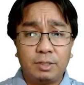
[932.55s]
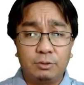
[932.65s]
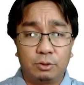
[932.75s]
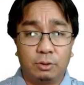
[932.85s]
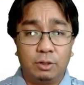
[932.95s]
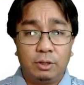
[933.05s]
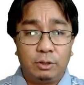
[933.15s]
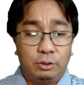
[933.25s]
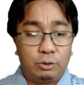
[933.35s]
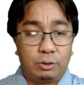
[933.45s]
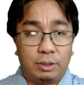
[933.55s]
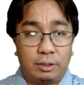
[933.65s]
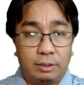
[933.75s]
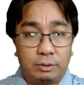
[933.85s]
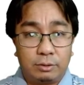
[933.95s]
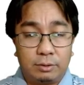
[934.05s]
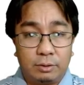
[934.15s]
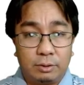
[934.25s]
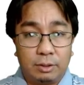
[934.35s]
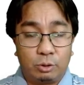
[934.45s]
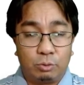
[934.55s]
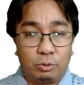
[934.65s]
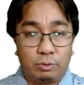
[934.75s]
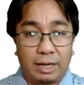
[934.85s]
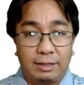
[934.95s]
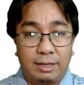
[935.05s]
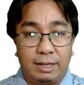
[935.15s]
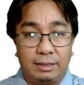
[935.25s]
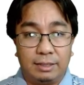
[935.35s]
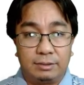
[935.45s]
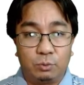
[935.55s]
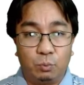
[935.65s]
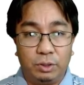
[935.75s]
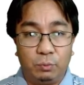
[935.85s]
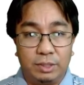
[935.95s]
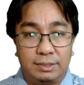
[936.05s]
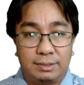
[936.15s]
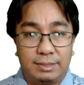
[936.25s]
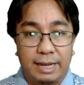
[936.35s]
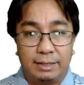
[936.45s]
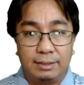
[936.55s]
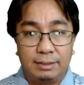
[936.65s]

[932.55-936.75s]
So to calculate this, we will set